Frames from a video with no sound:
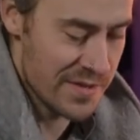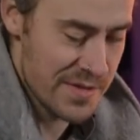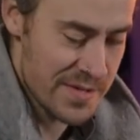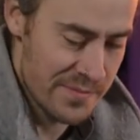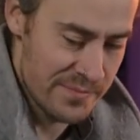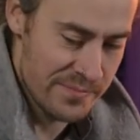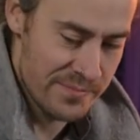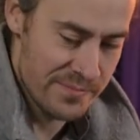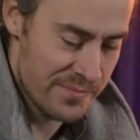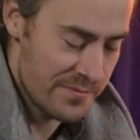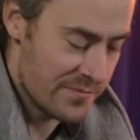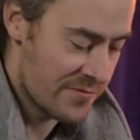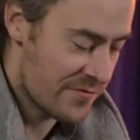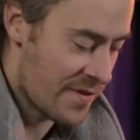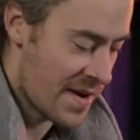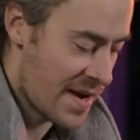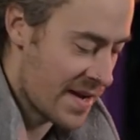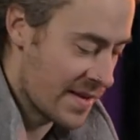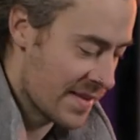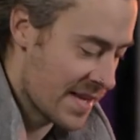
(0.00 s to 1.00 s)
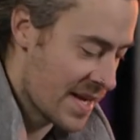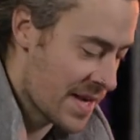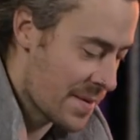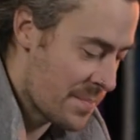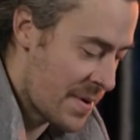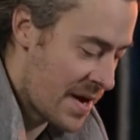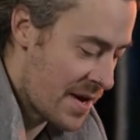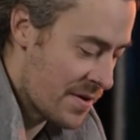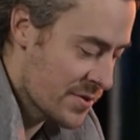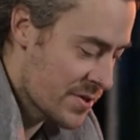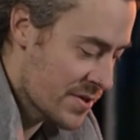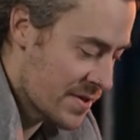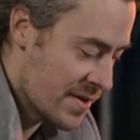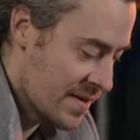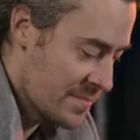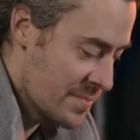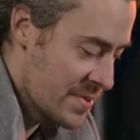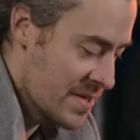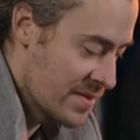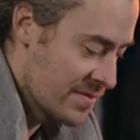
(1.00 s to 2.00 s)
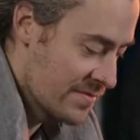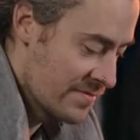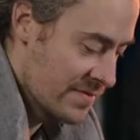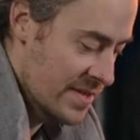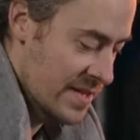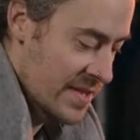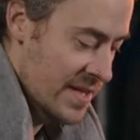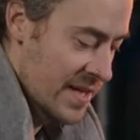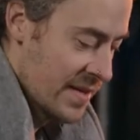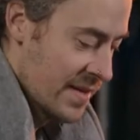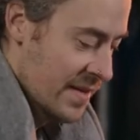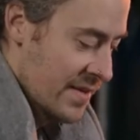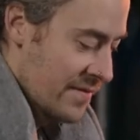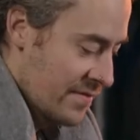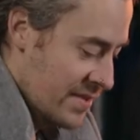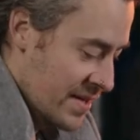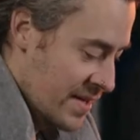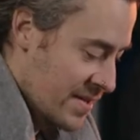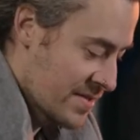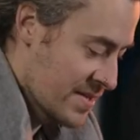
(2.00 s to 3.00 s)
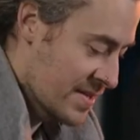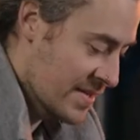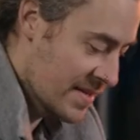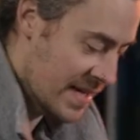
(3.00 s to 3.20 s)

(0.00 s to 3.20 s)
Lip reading: some front, like bow shot, POV videos.